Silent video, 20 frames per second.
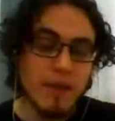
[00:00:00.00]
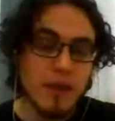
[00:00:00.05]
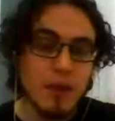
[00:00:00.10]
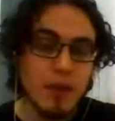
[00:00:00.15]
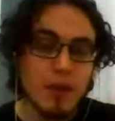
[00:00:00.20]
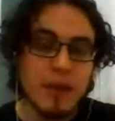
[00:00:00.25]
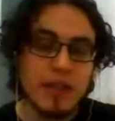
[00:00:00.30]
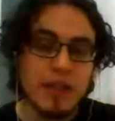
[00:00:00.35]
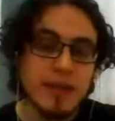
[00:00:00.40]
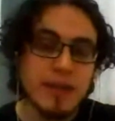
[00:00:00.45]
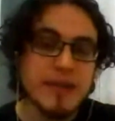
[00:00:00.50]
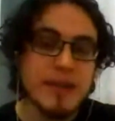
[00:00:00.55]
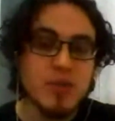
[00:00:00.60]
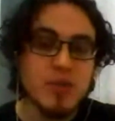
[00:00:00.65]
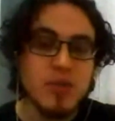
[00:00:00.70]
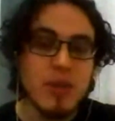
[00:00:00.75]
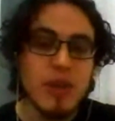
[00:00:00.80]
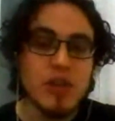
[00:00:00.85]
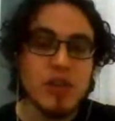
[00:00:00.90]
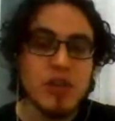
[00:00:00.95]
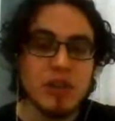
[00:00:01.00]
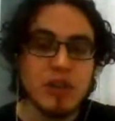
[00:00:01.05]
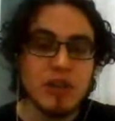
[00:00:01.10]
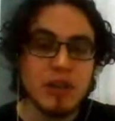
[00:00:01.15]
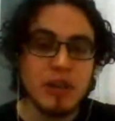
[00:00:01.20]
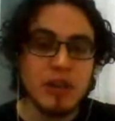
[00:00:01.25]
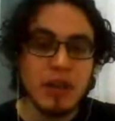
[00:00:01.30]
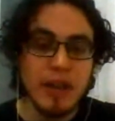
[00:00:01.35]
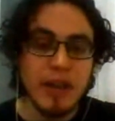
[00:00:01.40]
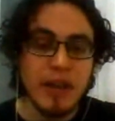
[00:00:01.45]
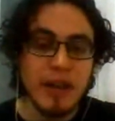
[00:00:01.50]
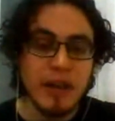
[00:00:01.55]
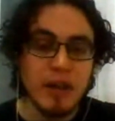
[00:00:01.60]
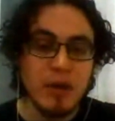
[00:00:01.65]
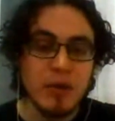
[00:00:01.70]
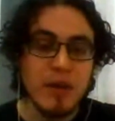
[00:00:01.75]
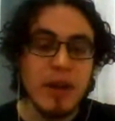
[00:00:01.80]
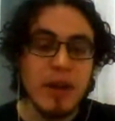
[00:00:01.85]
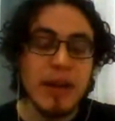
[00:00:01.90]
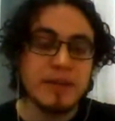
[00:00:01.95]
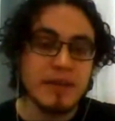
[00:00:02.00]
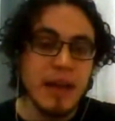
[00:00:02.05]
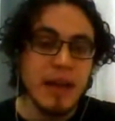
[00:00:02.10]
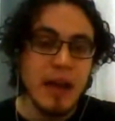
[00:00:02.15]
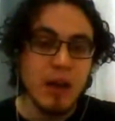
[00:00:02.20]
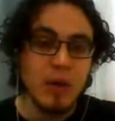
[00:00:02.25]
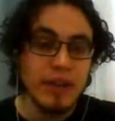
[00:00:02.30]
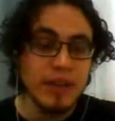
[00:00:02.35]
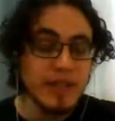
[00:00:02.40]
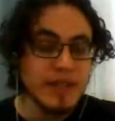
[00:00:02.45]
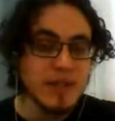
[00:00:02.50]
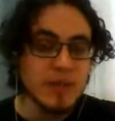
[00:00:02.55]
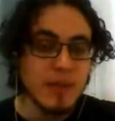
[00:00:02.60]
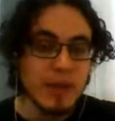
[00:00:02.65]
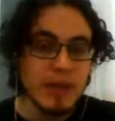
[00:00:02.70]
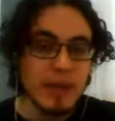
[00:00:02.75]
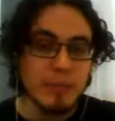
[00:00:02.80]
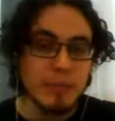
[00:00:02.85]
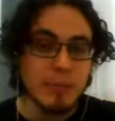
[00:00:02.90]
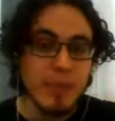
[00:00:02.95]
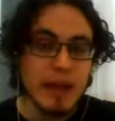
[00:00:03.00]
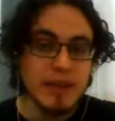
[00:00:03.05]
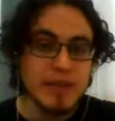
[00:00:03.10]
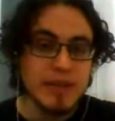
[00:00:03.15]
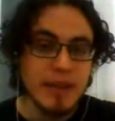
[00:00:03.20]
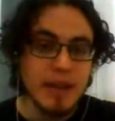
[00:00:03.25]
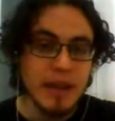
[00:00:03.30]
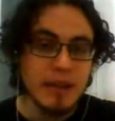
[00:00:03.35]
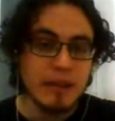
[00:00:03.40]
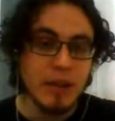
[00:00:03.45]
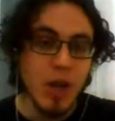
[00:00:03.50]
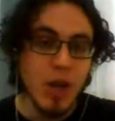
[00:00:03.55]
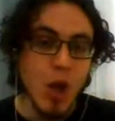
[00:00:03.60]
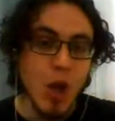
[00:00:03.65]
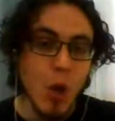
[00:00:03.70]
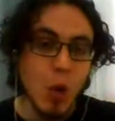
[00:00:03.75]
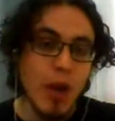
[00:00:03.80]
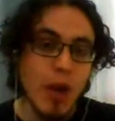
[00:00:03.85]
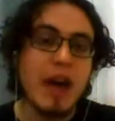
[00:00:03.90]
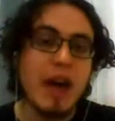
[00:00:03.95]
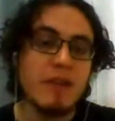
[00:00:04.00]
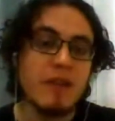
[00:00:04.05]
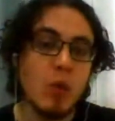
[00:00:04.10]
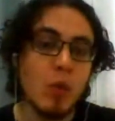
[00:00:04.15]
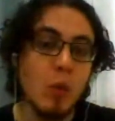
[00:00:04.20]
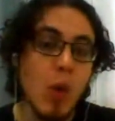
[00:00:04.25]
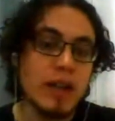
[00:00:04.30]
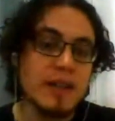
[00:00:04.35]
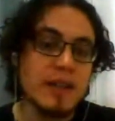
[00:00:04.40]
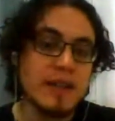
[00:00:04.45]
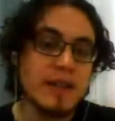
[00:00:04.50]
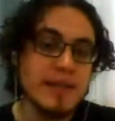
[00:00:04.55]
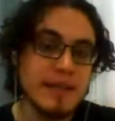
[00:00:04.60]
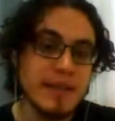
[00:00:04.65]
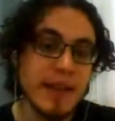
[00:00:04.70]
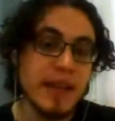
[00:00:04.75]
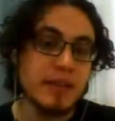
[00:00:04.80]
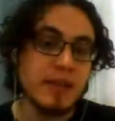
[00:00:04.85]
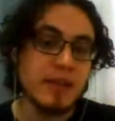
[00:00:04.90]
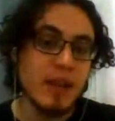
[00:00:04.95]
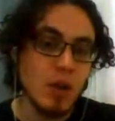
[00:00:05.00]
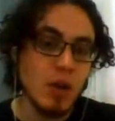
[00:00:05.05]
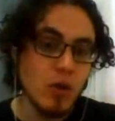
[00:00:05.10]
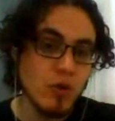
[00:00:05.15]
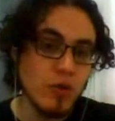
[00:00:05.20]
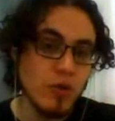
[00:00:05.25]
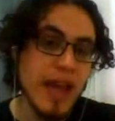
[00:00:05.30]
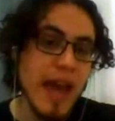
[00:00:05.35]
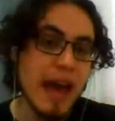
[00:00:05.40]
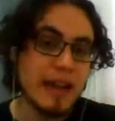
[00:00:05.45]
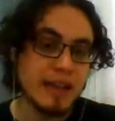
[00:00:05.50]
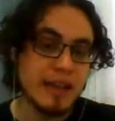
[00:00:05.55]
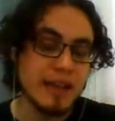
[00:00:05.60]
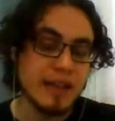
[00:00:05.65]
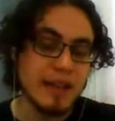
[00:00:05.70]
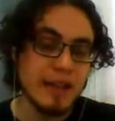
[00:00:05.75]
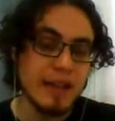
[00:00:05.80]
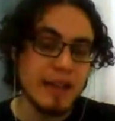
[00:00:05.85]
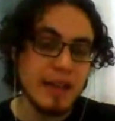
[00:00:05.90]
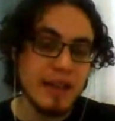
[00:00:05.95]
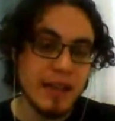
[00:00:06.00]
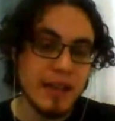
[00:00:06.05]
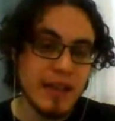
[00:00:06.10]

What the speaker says: If you look at the situation right now in Israel and Palestine, we have a one-state reality.